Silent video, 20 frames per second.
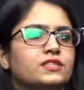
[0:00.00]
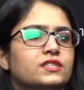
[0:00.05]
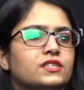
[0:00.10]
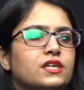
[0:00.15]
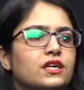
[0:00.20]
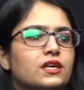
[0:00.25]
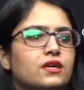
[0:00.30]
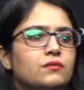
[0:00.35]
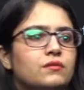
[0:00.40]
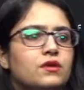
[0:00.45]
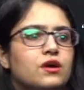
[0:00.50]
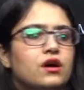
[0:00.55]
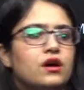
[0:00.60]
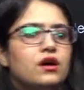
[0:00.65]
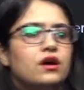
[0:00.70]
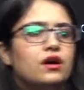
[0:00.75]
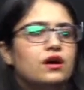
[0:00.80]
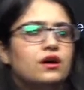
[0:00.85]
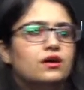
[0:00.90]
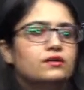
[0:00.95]
Come
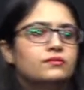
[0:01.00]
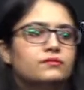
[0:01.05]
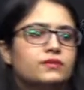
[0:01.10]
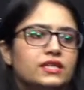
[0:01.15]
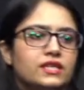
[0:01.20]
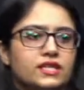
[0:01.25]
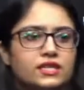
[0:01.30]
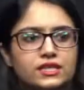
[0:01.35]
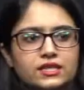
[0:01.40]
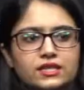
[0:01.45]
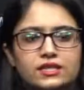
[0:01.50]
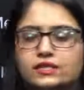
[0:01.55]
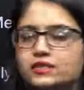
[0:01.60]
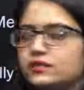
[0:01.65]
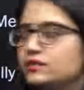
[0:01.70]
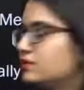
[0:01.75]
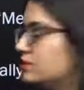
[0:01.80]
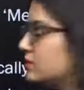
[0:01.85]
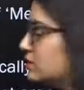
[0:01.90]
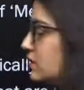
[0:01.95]
on, my
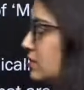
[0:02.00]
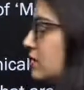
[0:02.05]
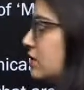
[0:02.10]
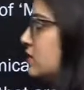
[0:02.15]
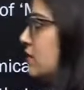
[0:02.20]
kids.